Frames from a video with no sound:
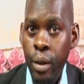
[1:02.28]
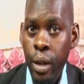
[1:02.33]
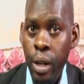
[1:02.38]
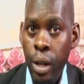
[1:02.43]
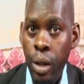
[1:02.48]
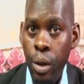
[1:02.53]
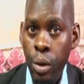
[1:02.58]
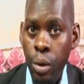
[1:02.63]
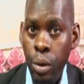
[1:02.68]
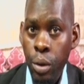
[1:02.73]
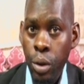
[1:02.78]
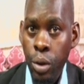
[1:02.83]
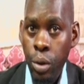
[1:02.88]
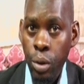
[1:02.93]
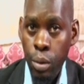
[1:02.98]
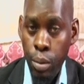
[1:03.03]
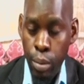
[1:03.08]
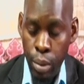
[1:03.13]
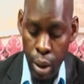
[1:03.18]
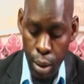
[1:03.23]
you
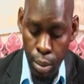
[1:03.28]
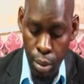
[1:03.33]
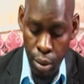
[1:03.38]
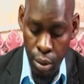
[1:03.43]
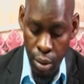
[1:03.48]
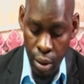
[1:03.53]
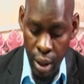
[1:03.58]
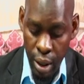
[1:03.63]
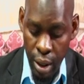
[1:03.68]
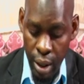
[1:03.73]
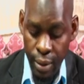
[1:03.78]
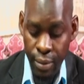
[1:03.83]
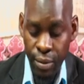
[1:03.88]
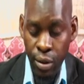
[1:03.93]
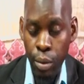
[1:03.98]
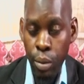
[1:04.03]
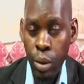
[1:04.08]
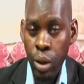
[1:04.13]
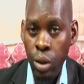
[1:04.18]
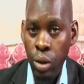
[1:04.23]
should be able to get
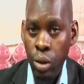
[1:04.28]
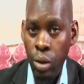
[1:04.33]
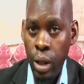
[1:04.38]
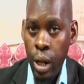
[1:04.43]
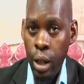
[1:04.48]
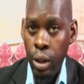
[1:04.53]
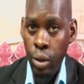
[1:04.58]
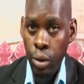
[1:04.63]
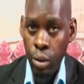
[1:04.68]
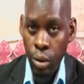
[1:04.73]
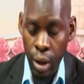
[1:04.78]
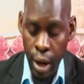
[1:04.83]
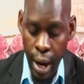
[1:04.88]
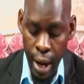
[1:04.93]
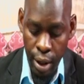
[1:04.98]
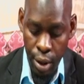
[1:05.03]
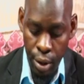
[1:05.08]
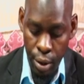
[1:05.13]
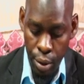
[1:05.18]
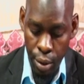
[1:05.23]
information that should
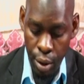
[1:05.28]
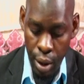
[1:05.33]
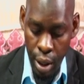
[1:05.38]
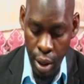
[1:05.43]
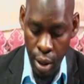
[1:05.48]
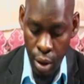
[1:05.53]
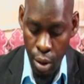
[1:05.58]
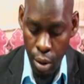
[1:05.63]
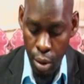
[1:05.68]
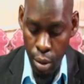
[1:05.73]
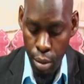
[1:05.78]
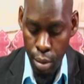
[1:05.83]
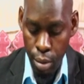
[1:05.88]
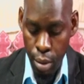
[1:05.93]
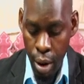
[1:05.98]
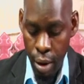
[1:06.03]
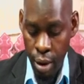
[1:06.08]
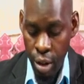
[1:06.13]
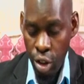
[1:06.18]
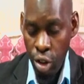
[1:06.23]
guide you in your
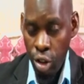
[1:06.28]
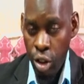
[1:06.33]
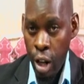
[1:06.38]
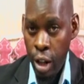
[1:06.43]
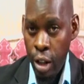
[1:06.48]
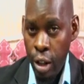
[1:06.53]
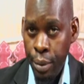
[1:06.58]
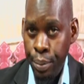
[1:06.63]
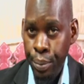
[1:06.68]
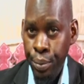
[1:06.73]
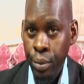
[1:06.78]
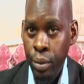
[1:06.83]
marriage journey.